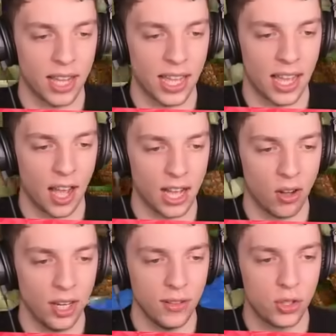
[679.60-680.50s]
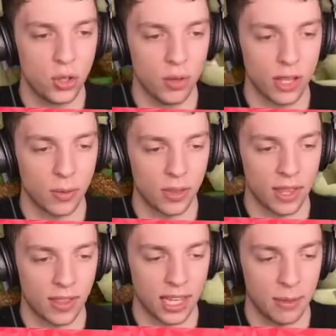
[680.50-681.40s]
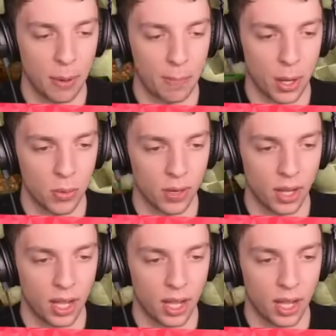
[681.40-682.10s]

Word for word: Okay, with yeah, my I can't even do this with the thing in my boat.